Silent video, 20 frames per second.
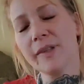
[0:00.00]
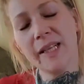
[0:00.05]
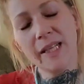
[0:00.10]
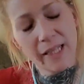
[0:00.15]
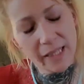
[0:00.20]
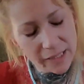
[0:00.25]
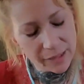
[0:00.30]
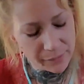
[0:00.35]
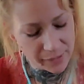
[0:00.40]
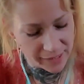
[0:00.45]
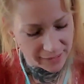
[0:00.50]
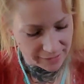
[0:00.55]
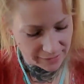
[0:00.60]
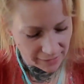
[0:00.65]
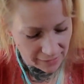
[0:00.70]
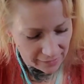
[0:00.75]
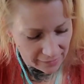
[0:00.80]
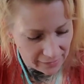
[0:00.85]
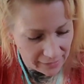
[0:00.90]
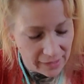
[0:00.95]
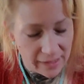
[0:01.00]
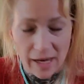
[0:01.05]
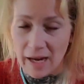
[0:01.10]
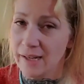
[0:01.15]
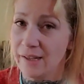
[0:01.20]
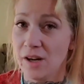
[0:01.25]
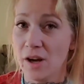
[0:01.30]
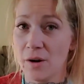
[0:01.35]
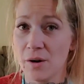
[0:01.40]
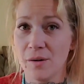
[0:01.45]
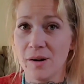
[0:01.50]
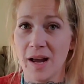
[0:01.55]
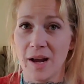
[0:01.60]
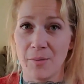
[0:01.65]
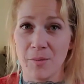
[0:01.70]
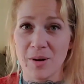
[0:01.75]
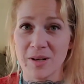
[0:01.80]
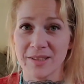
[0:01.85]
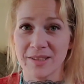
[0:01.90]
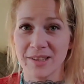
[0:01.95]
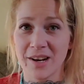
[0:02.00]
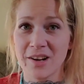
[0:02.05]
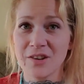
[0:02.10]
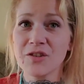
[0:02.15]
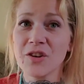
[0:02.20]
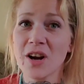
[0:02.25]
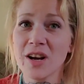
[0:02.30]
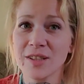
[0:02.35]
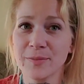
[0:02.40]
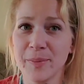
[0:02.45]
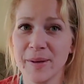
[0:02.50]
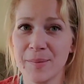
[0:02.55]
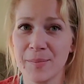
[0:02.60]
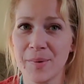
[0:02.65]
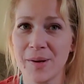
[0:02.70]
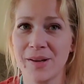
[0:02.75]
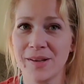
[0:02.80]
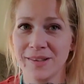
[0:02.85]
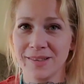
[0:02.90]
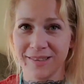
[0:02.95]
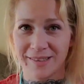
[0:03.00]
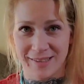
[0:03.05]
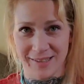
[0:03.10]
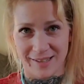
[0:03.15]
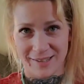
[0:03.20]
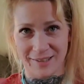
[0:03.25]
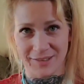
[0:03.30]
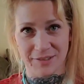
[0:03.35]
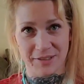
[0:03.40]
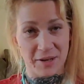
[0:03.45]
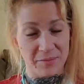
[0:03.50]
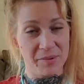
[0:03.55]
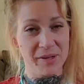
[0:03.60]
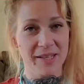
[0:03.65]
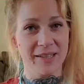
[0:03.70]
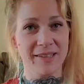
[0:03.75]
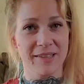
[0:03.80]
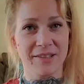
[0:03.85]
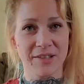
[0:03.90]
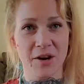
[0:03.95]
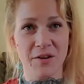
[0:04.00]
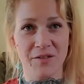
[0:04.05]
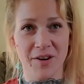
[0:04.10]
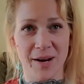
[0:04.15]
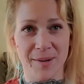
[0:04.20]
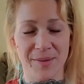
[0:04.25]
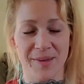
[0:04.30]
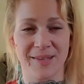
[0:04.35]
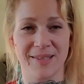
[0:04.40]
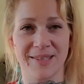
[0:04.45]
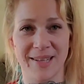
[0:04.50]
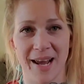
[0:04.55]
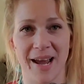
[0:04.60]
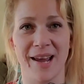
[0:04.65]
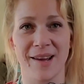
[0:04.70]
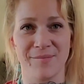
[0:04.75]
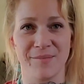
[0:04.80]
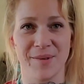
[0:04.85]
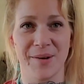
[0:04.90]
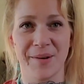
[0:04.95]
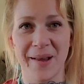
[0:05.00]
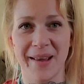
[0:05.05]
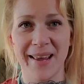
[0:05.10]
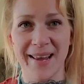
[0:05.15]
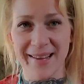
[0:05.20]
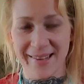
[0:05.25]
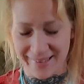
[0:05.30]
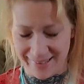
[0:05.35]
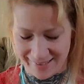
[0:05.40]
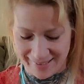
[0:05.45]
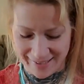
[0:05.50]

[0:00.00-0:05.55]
Anyways, and no, I wasn't on drugs, people. I was completely sober at this time, okay?